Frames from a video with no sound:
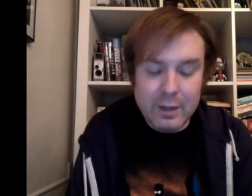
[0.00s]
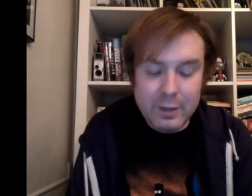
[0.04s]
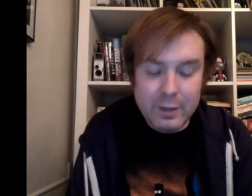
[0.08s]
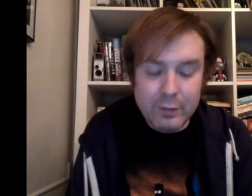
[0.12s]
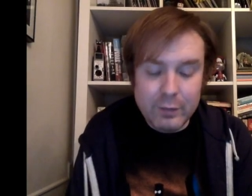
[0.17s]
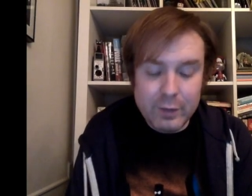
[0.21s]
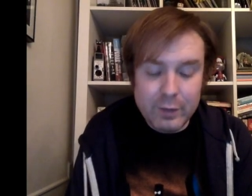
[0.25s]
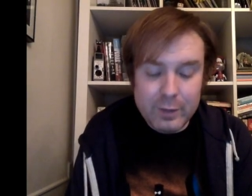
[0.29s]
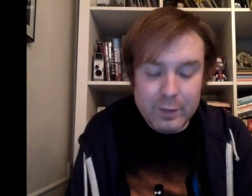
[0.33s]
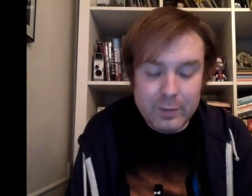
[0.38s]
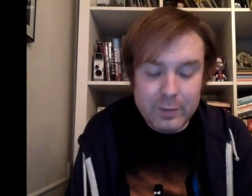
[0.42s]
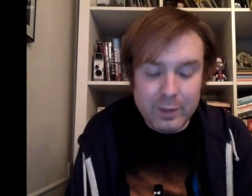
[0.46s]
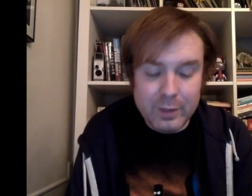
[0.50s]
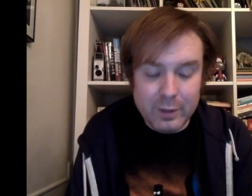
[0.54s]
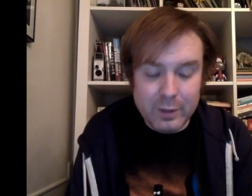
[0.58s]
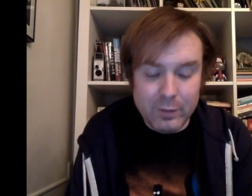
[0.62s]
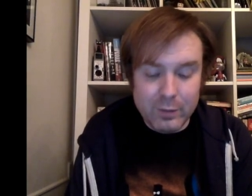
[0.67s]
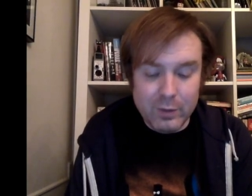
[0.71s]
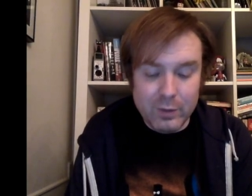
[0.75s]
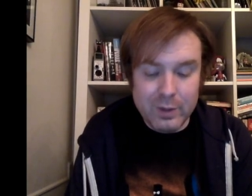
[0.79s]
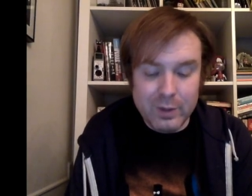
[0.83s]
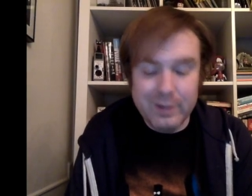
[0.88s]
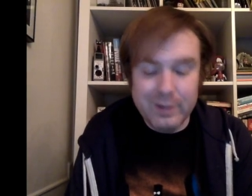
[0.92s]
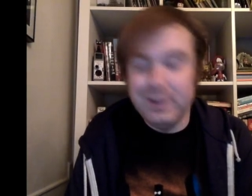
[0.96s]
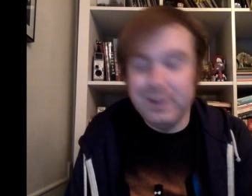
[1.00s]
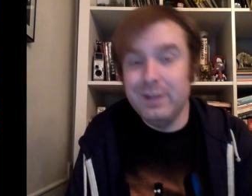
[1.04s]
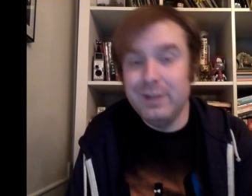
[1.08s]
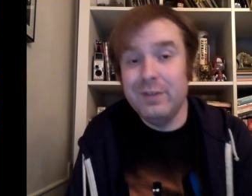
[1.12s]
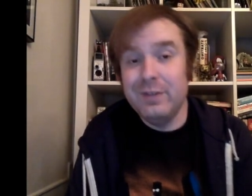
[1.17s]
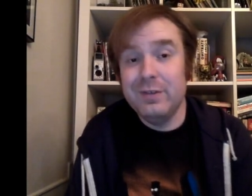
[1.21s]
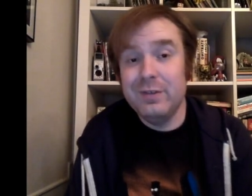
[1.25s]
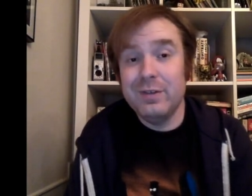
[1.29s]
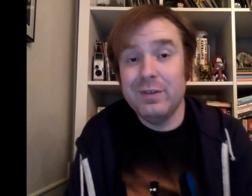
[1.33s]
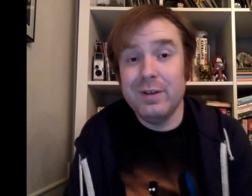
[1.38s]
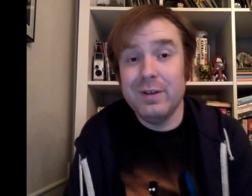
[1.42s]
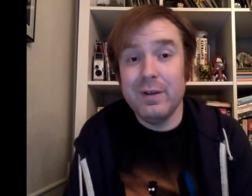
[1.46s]
think Ready Player One
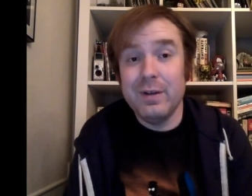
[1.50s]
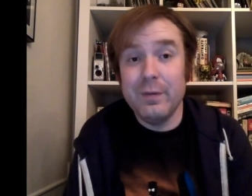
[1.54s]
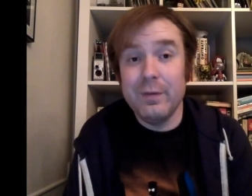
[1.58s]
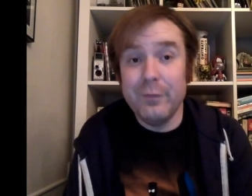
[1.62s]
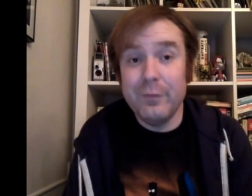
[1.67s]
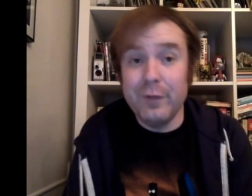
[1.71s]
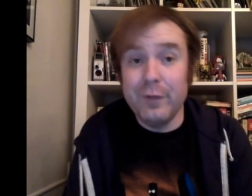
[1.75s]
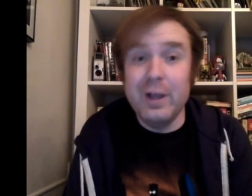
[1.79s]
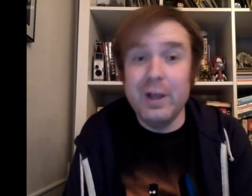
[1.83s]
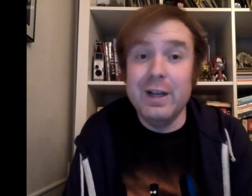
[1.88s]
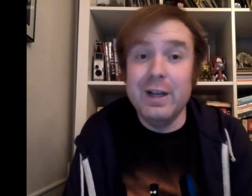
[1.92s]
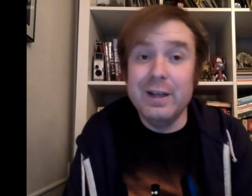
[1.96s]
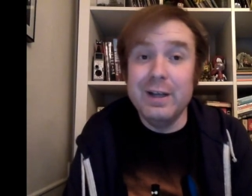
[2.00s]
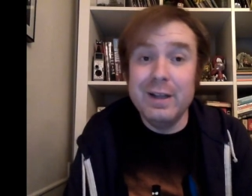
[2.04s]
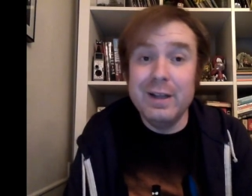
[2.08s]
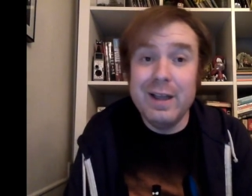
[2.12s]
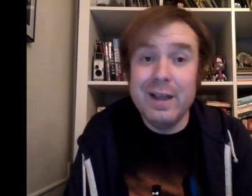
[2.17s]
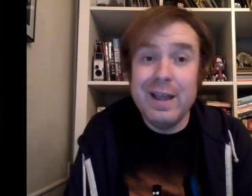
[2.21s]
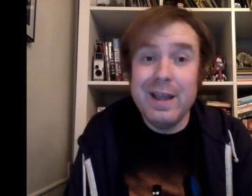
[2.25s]
is fun,